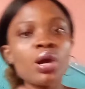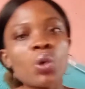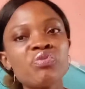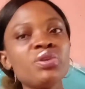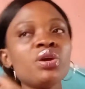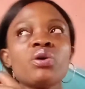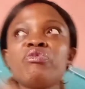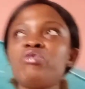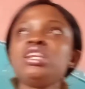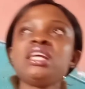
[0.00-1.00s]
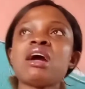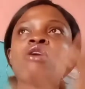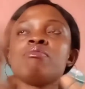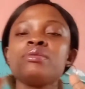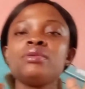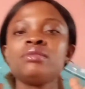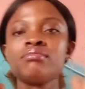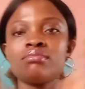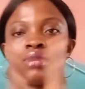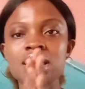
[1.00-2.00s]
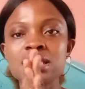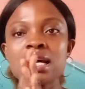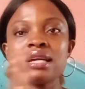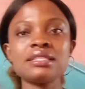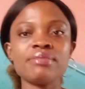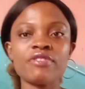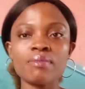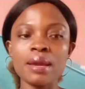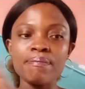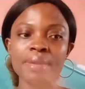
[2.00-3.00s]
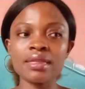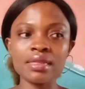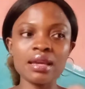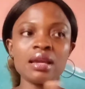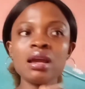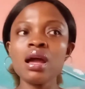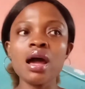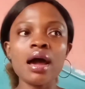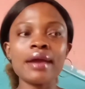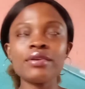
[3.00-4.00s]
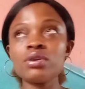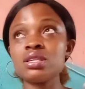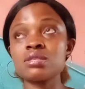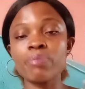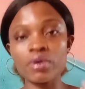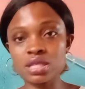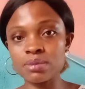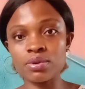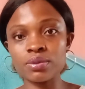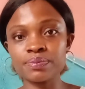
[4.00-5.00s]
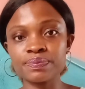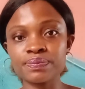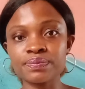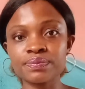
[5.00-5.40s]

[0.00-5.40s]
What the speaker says: Hopefully, I'll be monetized before my birthday. I know it's possible.